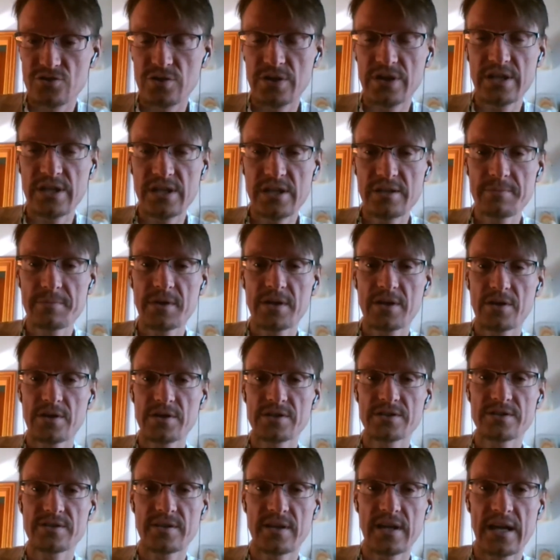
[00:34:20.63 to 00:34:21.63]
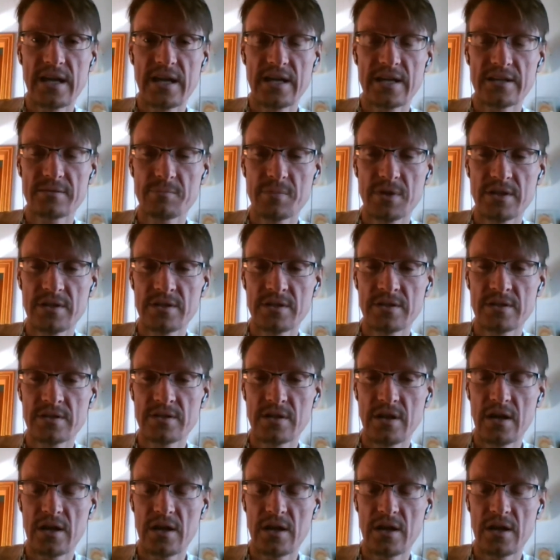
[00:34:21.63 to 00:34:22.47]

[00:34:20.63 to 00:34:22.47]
tricky, because there had been